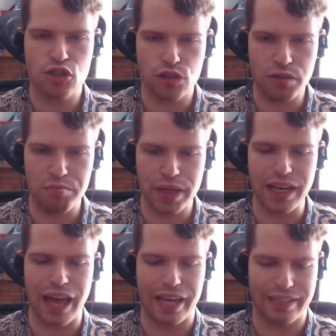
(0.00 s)
shouldn't be
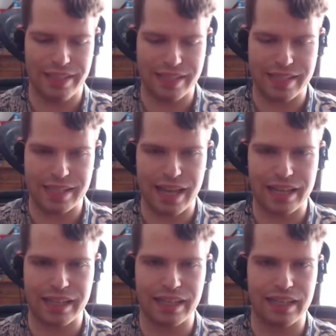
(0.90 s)
like this.
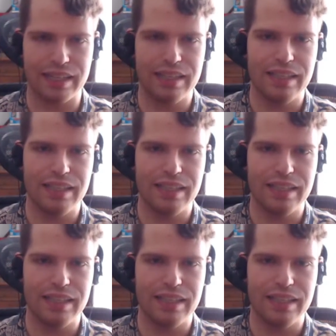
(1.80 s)
Like uh,